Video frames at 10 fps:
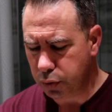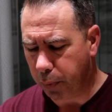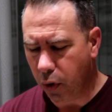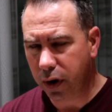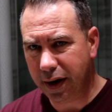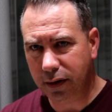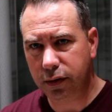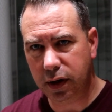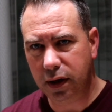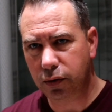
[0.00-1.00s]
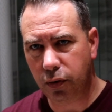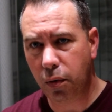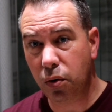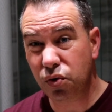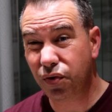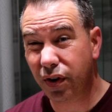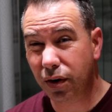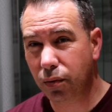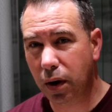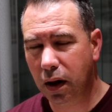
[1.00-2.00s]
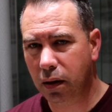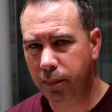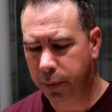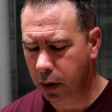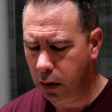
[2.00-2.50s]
supporting the rose very well.